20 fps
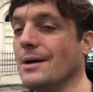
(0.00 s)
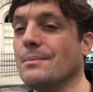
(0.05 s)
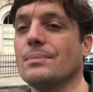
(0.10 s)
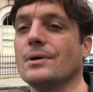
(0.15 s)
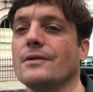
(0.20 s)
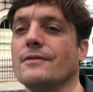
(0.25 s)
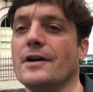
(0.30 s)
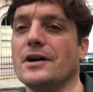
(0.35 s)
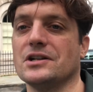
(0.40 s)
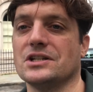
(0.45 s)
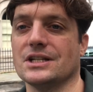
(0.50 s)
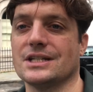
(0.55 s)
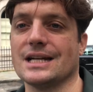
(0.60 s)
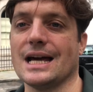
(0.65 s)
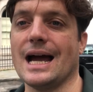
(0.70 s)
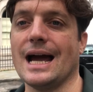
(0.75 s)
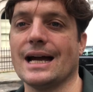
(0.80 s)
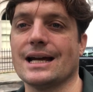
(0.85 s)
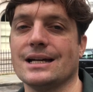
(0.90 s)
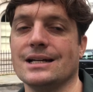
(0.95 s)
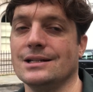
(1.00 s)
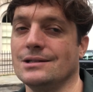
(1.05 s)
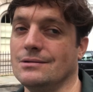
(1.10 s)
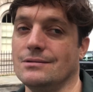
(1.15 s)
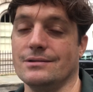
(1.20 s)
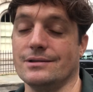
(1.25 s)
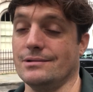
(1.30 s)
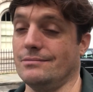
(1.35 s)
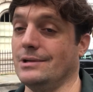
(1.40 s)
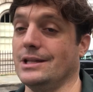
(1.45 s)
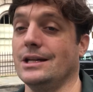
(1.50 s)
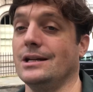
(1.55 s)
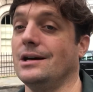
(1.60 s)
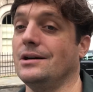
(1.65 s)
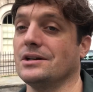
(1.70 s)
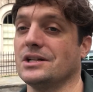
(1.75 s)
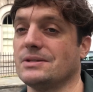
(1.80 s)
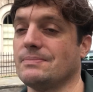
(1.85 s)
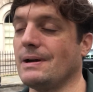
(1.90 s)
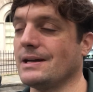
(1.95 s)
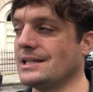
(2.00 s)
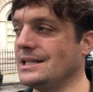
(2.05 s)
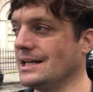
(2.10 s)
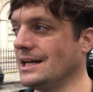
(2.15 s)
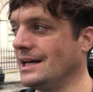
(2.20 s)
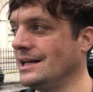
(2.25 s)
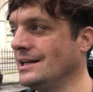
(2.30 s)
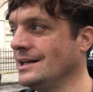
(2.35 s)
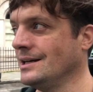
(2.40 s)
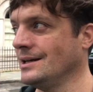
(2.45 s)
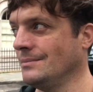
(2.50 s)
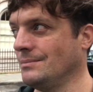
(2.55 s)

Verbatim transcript: unprovoked attack when they're not expecting it.